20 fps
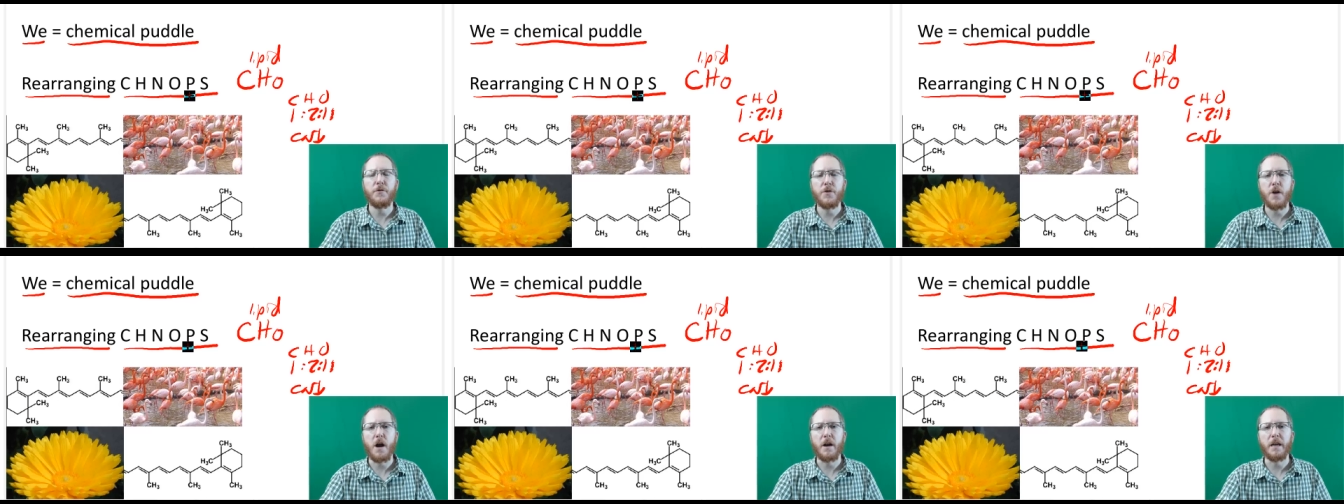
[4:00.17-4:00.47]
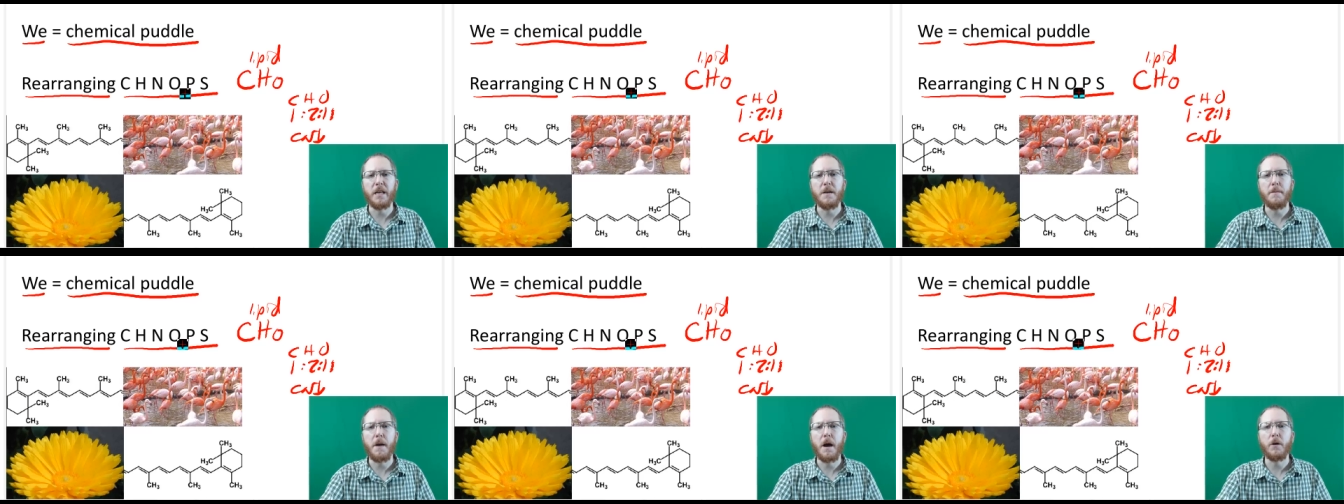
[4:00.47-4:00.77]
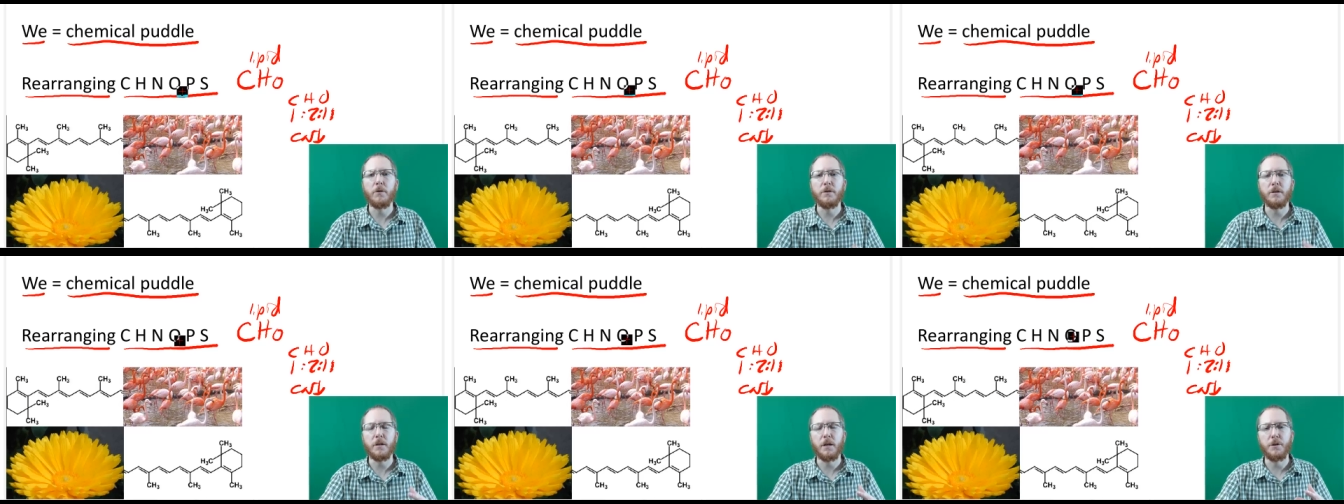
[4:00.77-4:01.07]
if you're talking
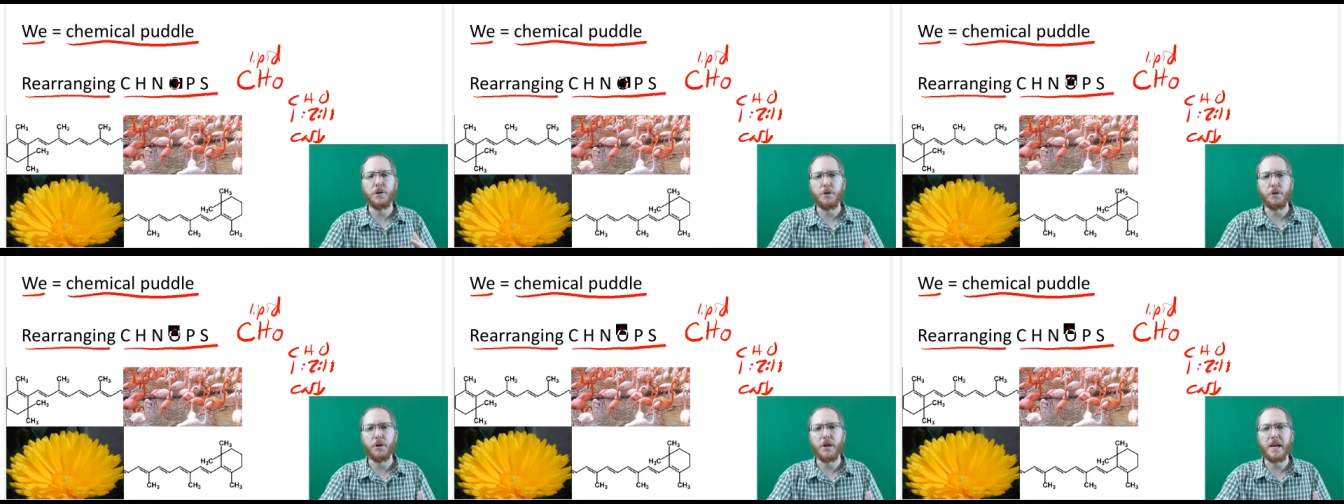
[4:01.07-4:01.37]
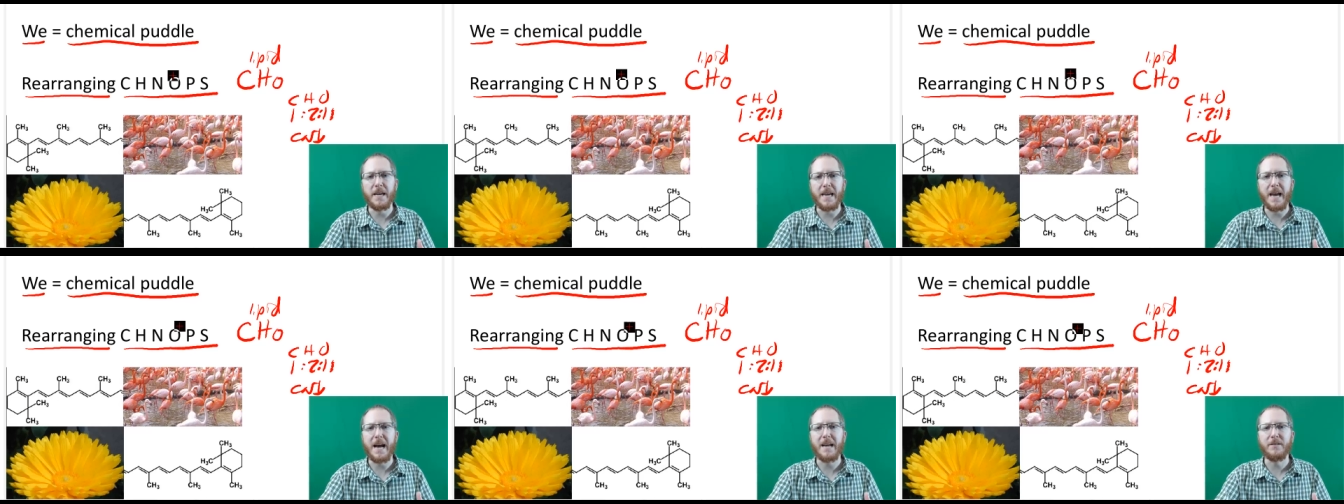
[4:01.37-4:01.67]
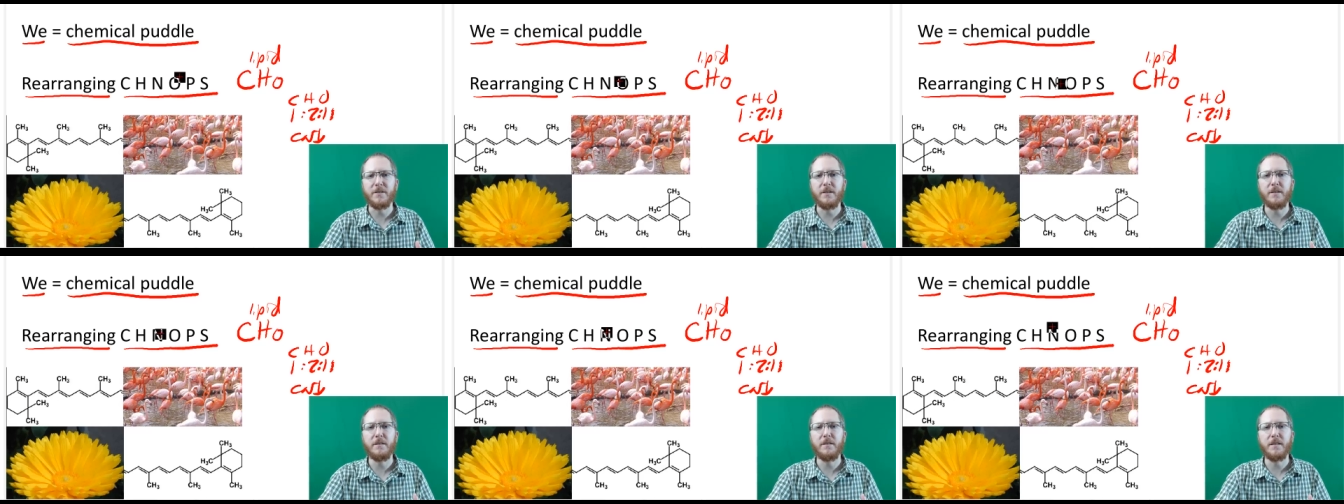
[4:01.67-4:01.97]
about nucleic
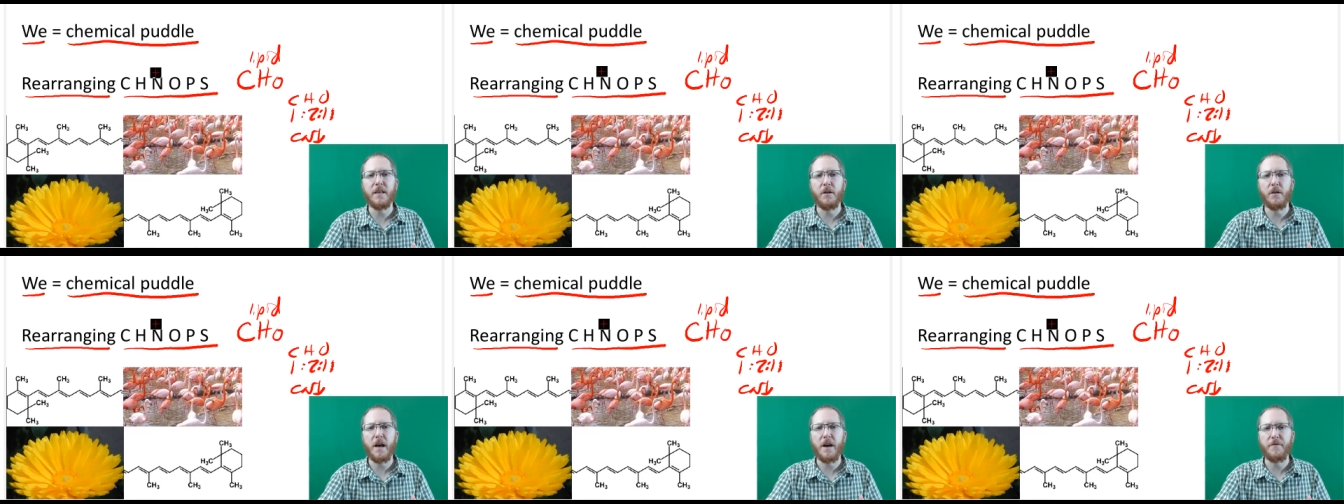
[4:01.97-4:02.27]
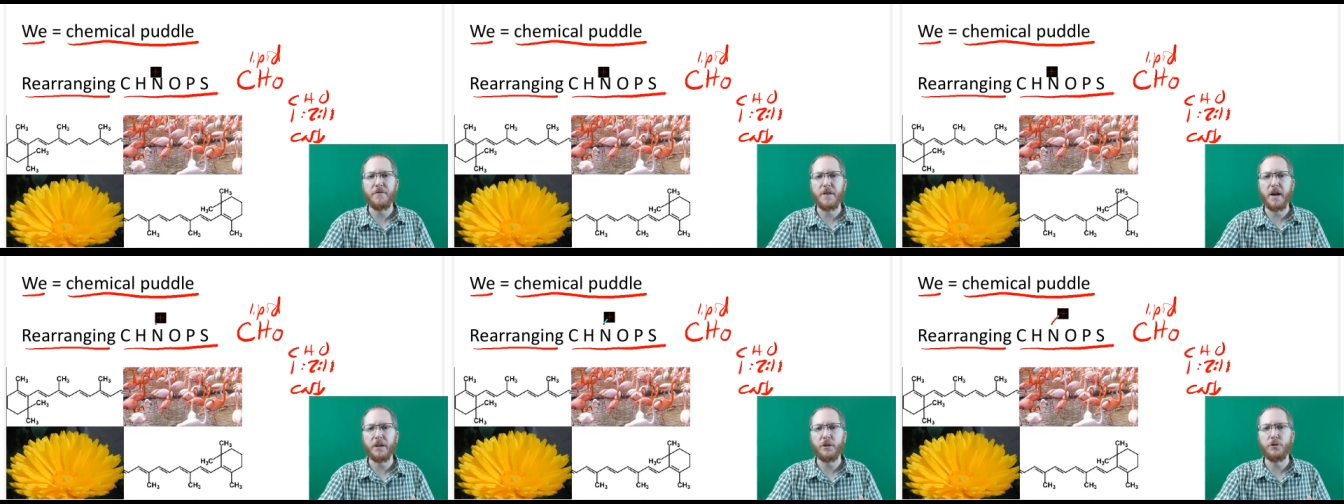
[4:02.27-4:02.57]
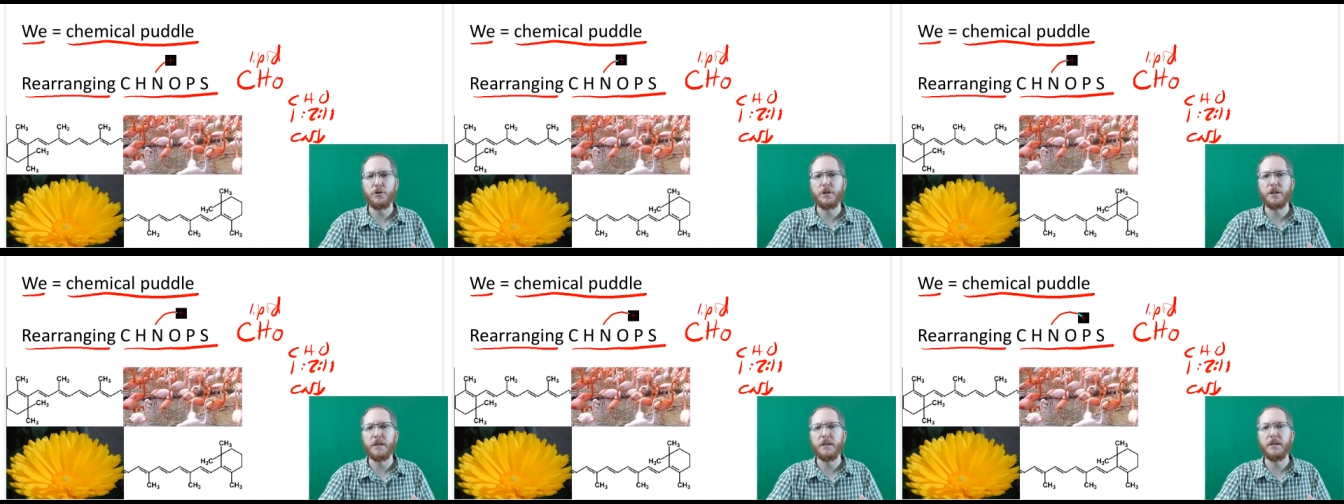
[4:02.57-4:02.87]
acids, they'll have
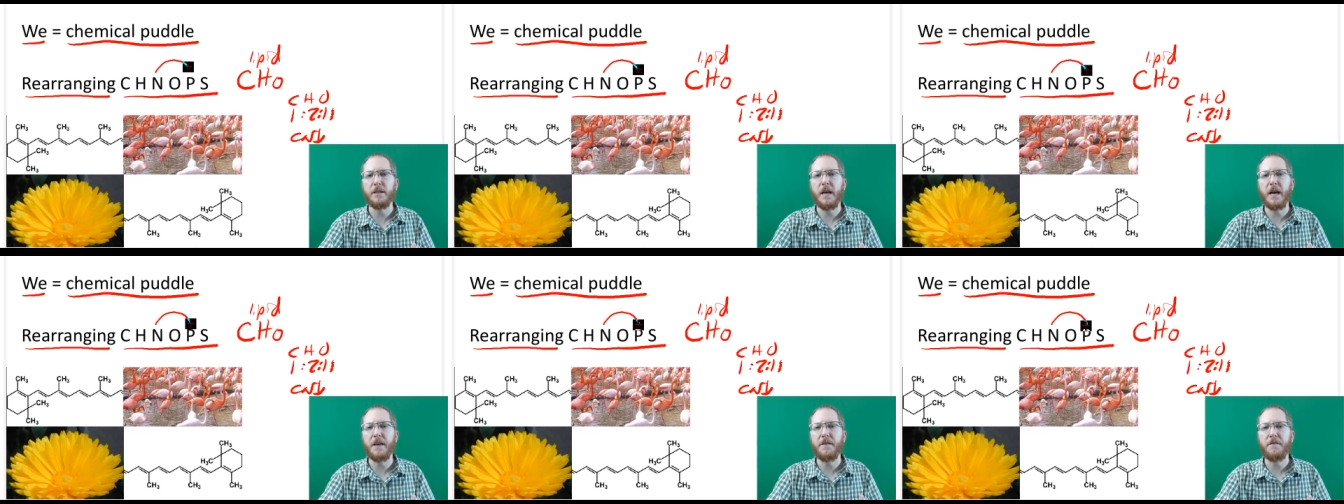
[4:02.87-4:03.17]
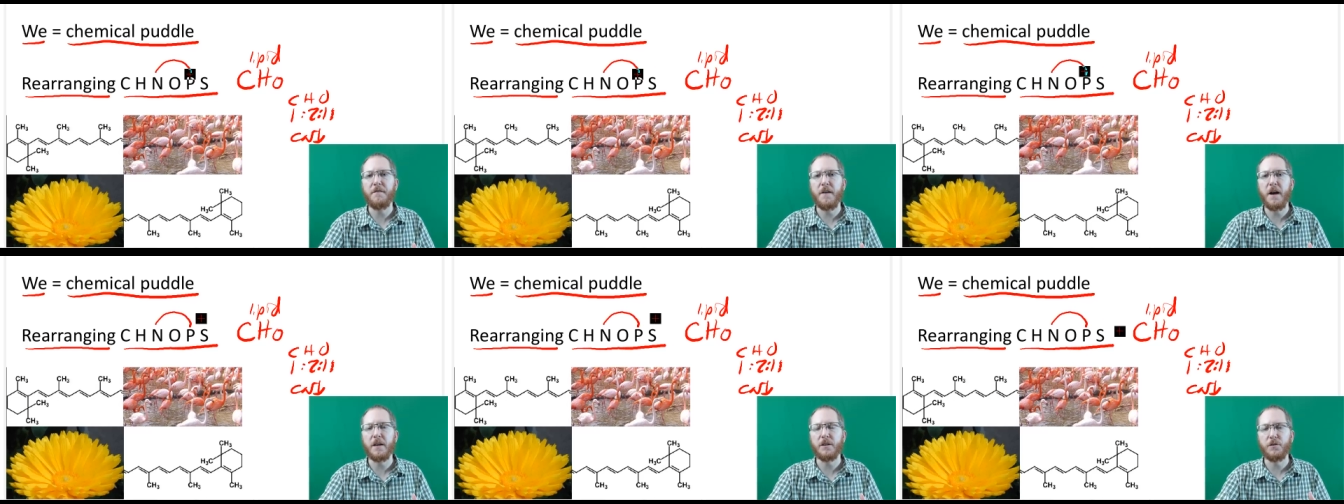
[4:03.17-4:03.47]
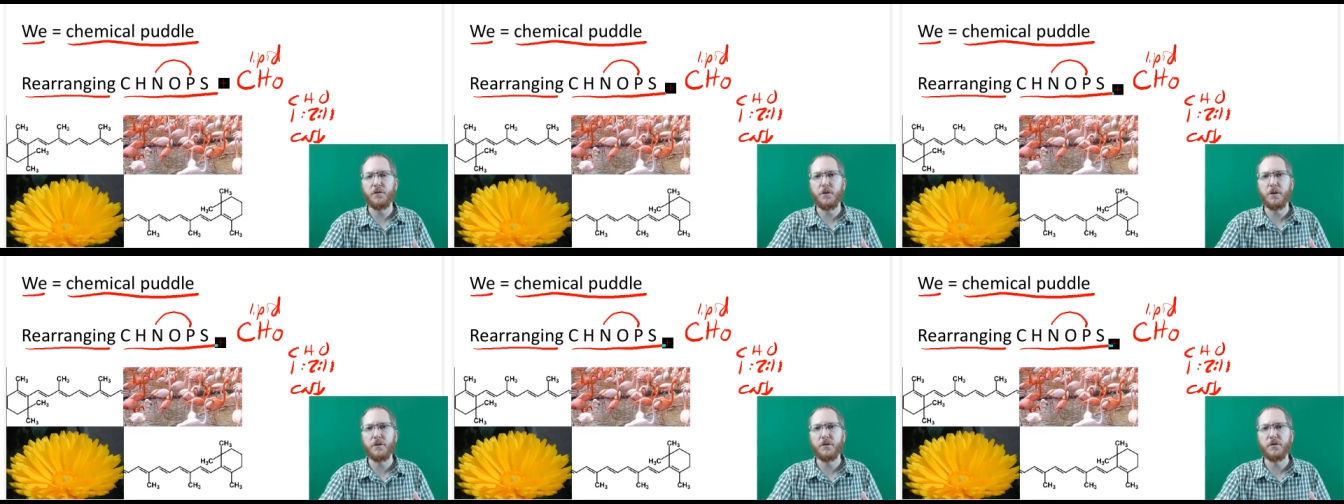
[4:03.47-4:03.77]
nitrogen and
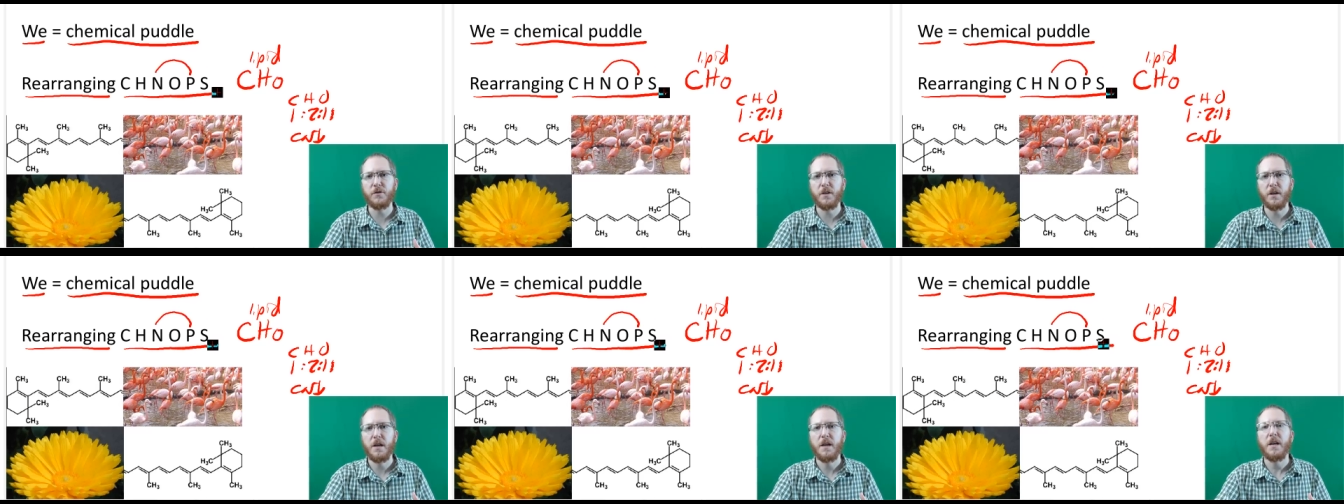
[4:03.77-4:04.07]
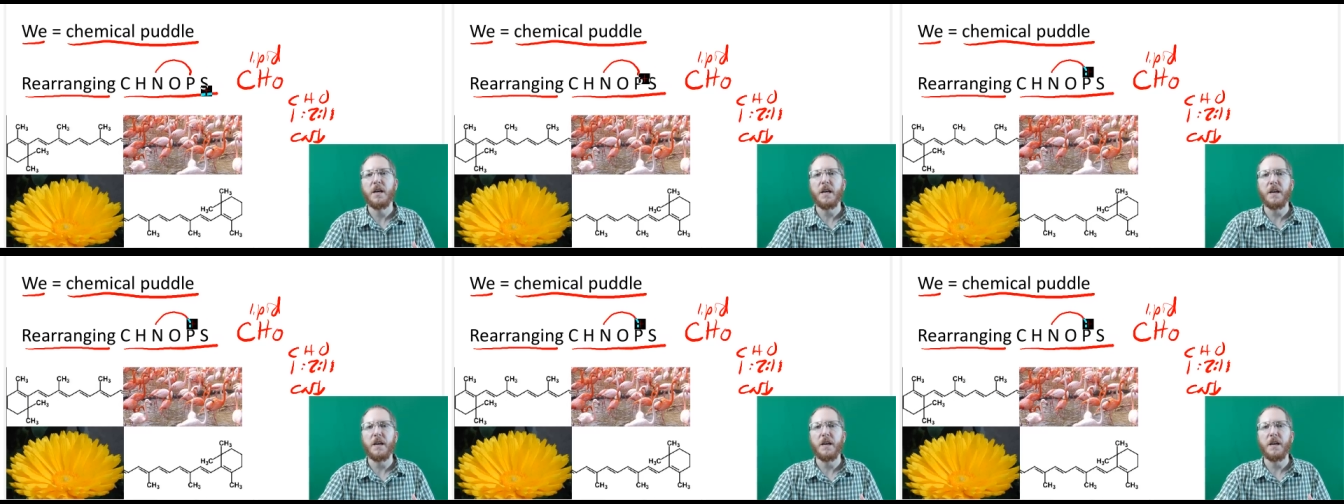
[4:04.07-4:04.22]
phosphorus.